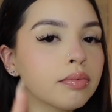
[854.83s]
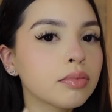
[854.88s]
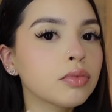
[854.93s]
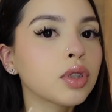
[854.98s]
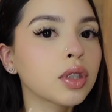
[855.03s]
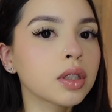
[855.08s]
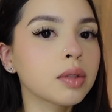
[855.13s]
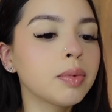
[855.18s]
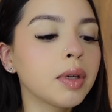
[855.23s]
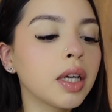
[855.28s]

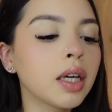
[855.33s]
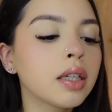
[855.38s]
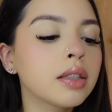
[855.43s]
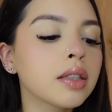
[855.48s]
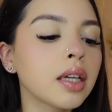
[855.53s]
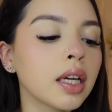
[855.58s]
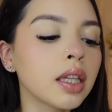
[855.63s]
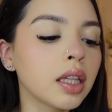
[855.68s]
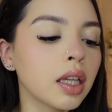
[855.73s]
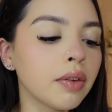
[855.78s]
Trust me guys,
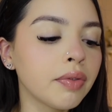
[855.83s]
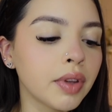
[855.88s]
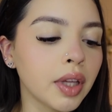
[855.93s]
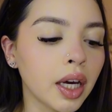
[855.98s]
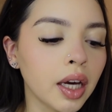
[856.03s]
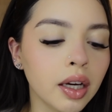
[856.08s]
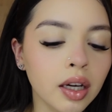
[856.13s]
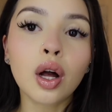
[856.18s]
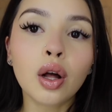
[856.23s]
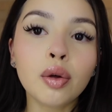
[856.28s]
I love
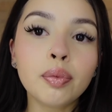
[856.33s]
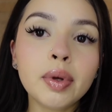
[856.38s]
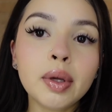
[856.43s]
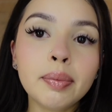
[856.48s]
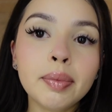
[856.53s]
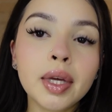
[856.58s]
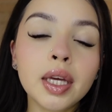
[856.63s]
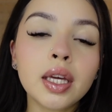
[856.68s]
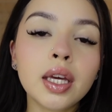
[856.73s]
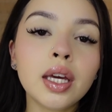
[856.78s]
that. I'll be
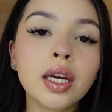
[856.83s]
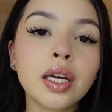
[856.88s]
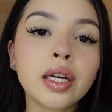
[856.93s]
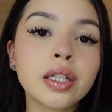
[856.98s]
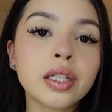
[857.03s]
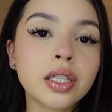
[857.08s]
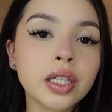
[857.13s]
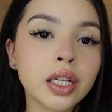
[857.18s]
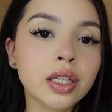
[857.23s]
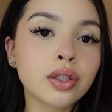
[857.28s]
making a
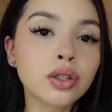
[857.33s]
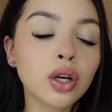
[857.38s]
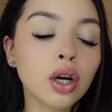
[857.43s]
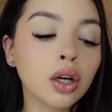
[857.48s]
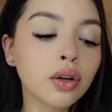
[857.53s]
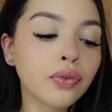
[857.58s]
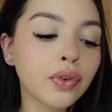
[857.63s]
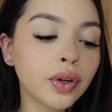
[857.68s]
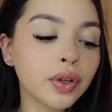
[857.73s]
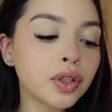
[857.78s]

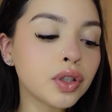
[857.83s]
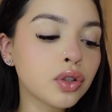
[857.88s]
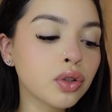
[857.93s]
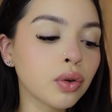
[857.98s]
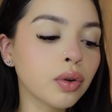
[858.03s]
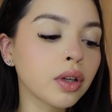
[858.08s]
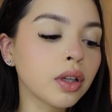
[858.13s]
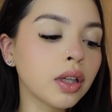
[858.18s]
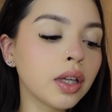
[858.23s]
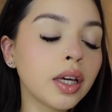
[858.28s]
TikTok very
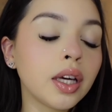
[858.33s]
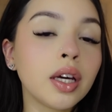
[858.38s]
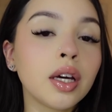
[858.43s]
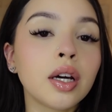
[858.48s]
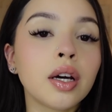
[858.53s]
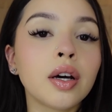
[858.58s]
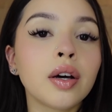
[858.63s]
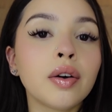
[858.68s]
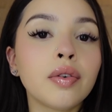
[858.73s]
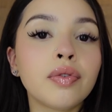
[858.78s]
shortly
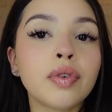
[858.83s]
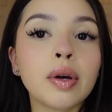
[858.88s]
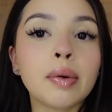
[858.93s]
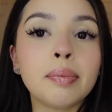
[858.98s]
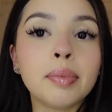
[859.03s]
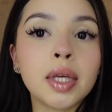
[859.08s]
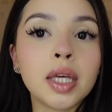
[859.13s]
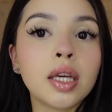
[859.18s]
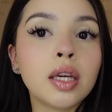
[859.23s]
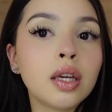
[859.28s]
of
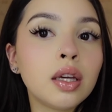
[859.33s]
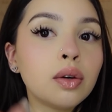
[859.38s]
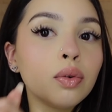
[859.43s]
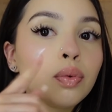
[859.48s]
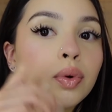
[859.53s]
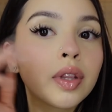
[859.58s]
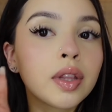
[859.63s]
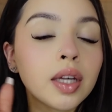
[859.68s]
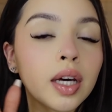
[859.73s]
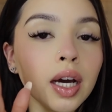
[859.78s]
me
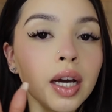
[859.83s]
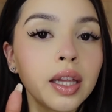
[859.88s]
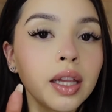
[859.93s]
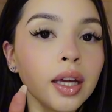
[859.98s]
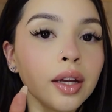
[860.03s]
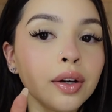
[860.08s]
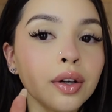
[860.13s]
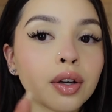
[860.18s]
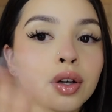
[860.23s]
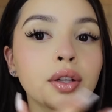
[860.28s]
with the
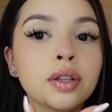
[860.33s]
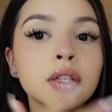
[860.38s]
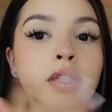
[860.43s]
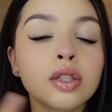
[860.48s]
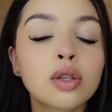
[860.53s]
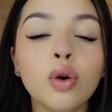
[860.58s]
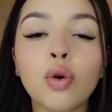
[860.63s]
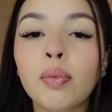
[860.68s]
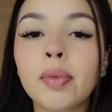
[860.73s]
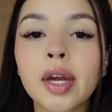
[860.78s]
eyeliner, this
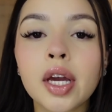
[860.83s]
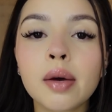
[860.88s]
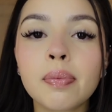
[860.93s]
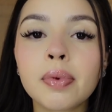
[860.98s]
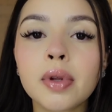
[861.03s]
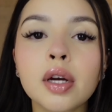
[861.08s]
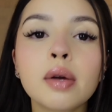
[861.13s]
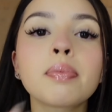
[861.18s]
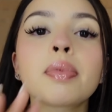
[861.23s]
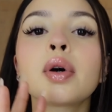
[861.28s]
whole makeup
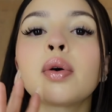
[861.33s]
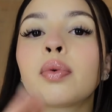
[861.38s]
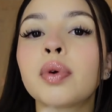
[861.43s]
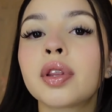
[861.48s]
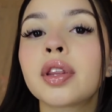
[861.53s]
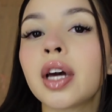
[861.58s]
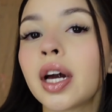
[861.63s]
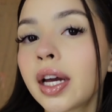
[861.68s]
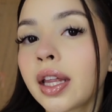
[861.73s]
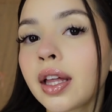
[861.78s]
look but
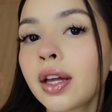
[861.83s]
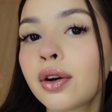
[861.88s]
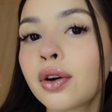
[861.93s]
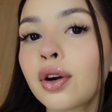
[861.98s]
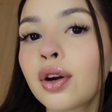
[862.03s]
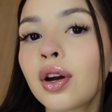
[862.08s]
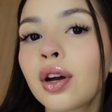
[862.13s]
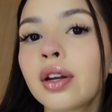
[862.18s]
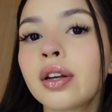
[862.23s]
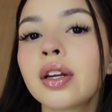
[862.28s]
with
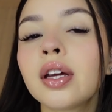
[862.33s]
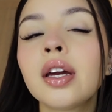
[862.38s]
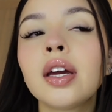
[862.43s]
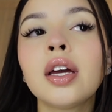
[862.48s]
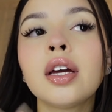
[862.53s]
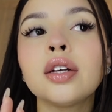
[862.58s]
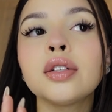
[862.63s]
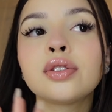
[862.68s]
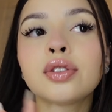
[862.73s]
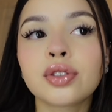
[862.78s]
eyeliner on,
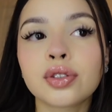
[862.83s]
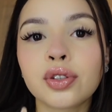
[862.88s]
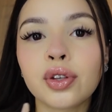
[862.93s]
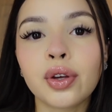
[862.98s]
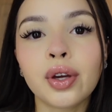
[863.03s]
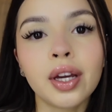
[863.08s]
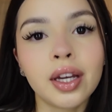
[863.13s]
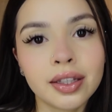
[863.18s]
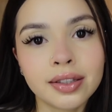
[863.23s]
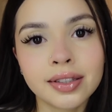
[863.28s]
just so
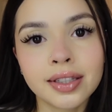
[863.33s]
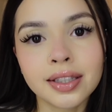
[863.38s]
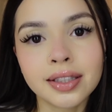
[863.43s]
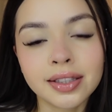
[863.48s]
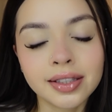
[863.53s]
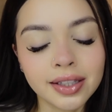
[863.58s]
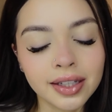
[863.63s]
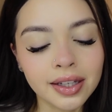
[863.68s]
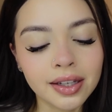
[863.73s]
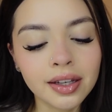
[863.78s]
you guys can
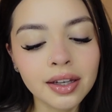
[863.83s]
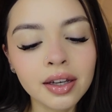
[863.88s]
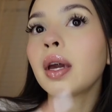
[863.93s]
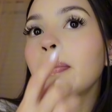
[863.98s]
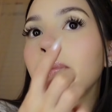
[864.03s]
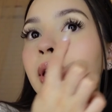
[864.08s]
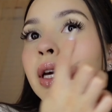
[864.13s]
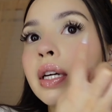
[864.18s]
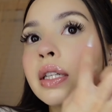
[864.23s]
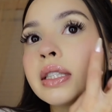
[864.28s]
see,
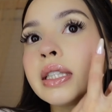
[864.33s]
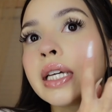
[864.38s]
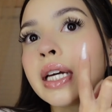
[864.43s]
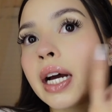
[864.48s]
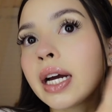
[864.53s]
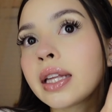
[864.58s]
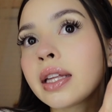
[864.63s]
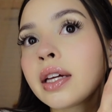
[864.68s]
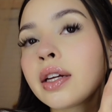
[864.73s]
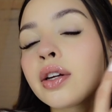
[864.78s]
because the
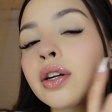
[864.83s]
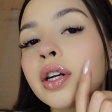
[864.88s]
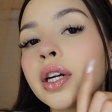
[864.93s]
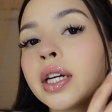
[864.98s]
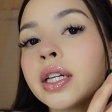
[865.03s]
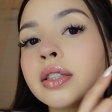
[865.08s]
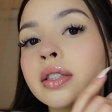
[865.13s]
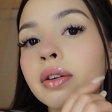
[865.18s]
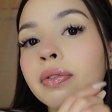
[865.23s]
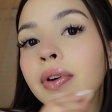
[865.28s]
eyeliner
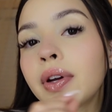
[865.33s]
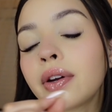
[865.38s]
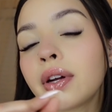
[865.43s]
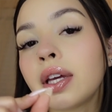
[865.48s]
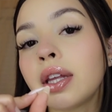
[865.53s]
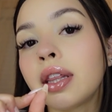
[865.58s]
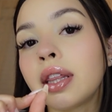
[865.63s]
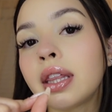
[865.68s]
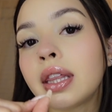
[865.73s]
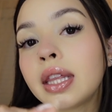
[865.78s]
is a
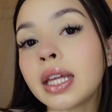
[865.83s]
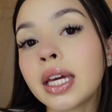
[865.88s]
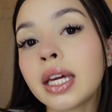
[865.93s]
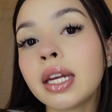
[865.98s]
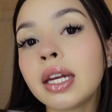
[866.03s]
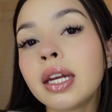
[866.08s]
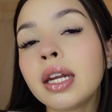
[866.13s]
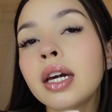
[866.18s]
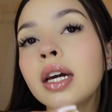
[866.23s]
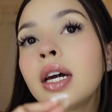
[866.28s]
very
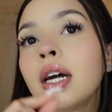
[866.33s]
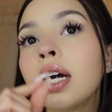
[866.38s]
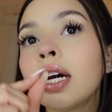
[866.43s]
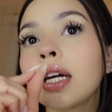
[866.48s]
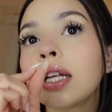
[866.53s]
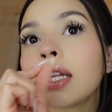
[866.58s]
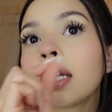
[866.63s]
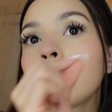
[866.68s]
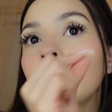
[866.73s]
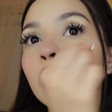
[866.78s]
thin
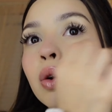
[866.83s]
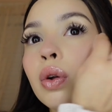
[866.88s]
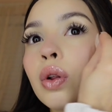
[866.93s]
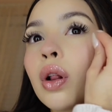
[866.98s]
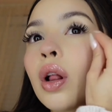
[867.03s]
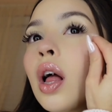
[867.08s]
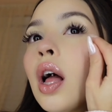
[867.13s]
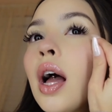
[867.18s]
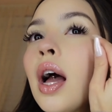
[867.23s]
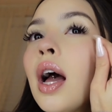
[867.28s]

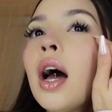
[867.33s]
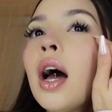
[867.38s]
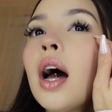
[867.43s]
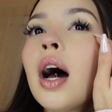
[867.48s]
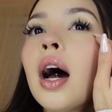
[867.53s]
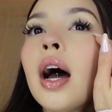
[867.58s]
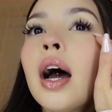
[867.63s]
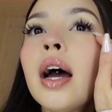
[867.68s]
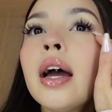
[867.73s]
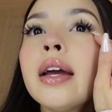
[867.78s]
little
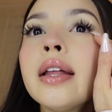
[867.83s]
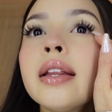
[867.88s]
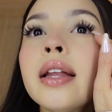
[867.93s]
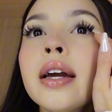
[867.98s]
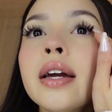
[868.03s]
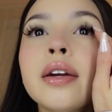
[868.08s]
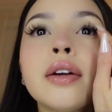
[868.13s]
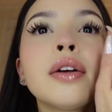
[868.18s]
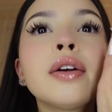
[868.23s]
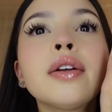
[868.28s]

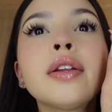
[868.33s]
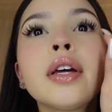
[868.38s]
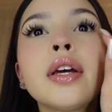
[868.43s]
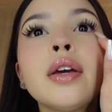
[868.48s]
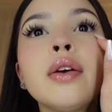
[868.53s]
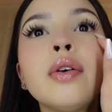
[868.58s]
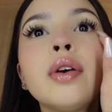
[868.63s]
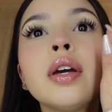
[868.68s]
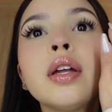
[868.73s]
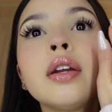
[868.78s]
eyeliner that
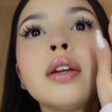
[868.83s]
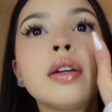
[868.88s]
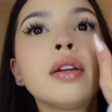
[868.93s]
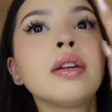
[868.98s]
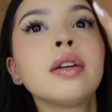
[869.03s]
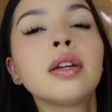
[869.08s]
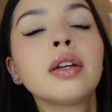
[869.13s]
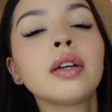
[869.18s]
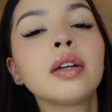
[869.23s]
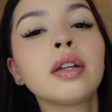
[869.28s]
you
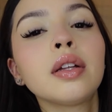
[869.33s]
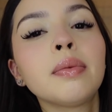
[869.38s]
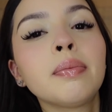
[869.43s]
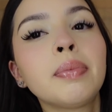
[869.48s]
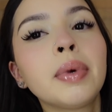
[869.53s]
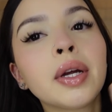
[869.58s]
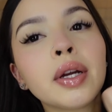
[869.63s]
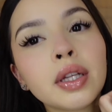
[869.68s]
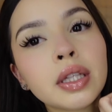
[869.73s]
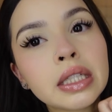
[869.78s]
can
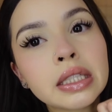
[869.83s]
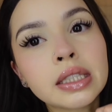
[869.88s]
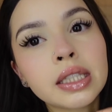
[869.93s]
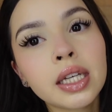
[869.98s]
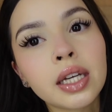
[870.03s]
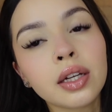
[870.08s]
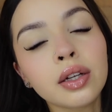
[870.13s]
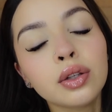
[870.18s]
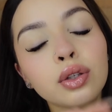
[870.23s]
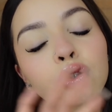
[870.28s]
barely
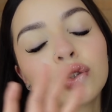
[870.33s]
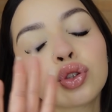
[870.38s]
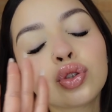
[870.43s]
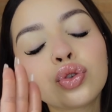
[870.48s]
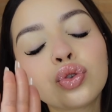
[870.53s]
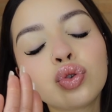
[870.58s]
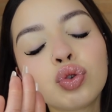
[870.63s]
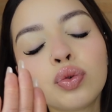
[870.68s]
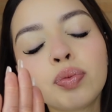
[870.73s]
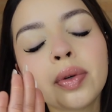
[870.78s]
see, and it looks
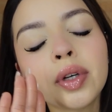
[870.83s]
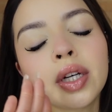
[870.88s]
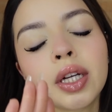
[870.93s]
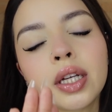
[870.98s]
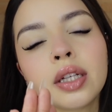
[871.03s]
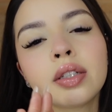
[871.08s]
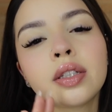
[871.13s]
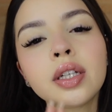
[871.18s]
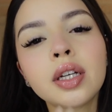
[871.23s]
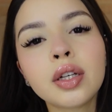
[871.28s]
super
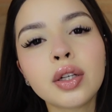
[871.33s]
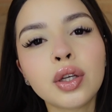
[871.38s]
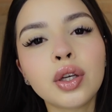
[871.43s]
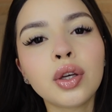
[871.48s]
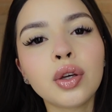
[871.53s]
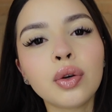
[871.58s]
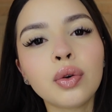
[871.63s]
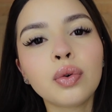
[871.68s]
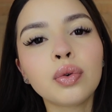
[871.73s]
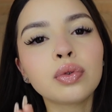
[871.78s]
dainty and
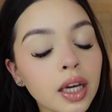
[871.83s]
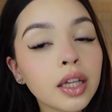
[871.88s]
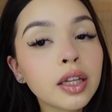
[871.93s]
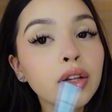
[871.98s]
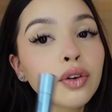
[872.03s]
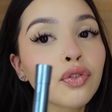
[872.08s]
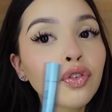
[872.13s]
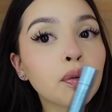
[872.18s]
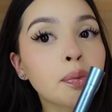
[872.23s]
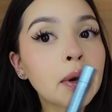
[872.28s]
cute. And
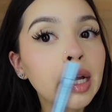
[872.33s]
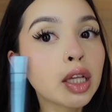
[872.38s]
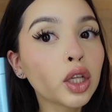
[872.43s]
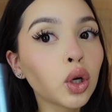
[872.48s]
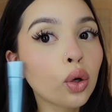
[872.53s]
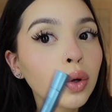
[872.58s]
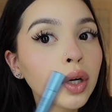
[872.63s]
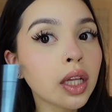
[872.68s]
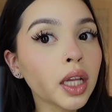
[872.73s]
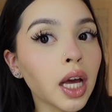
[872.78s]
then for my
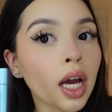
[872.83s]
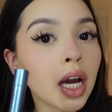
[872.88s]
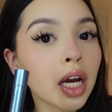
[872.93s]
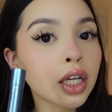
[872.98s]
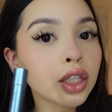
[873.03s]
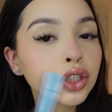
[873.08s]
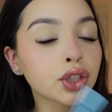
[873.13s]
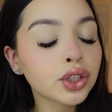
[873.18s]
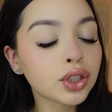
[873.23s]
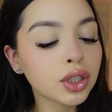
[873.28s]
lower
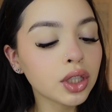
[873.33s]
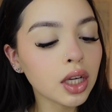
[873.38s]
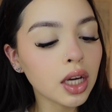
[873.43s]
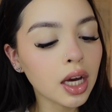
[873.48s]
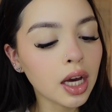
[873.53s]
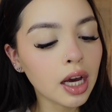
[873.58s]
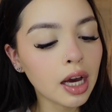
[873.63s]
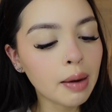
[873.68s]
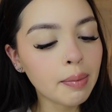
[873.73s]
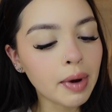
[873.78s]
lash,
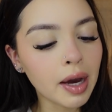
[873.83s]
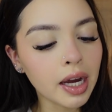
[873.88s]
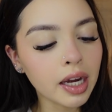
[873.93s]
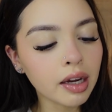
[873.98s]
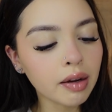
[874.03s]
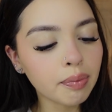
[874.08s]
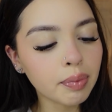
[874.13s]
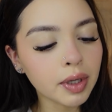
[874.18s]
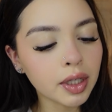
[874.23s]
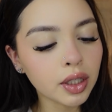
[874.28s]
I
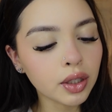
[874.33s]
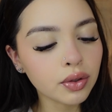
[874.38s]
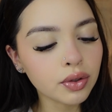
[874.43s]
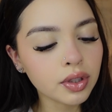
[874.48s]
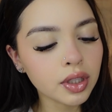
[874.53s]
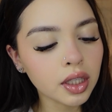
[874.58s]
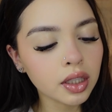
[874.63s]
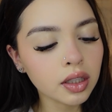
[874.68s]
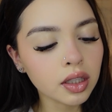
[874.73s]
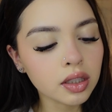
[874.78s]
have been
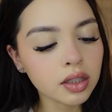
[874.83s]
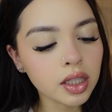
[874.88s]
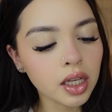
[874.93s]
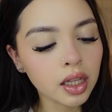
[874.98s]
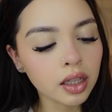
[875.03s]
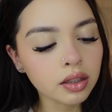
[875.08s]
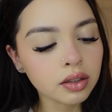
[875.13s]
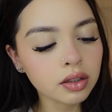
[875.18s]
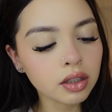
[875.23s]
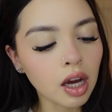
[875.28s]
using the
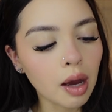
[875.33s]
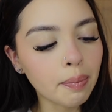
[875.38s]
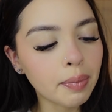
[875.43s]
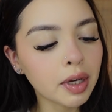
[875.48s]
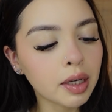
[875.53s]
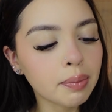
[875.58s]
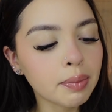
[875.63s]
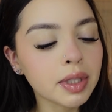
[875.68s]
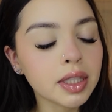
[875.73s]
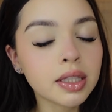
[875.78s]

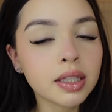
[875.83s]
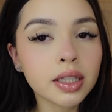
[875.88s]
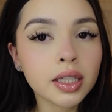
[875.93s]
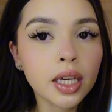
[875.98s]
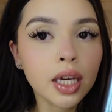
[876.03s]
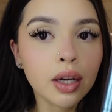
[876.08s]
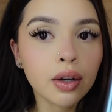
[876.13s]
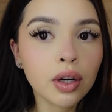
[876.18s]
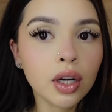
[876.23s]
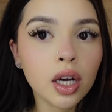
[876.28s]
Telescopic
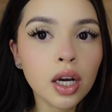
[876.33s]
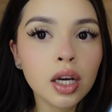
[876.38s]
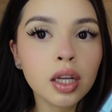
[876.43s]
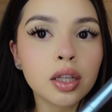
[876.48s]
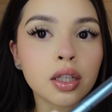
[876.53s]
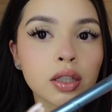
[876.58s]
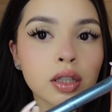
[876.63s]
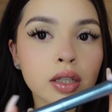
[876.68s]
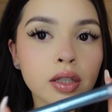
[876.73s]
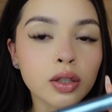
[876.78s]
Mascara.
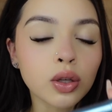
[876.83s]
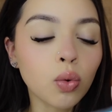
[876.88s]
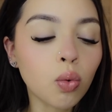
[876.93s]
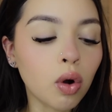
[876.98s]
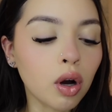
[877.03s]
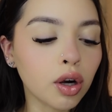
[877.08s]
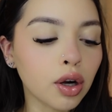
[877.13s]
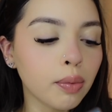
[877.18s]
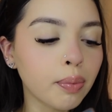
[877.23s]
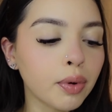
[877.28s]
This is the
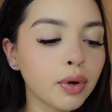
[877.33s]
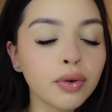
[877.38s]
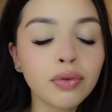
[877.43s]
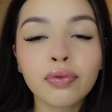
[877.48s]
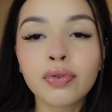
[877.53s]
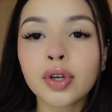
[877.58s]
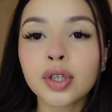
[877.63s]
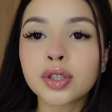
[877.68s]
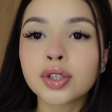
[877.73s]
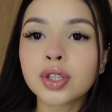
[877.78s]
waterproof
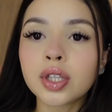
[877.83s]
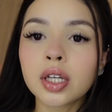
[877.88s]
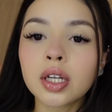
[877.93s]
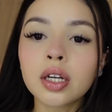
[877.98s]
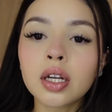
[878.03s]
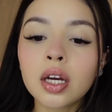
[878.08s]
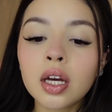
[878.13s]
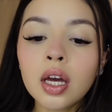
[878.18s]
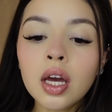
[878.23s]
version,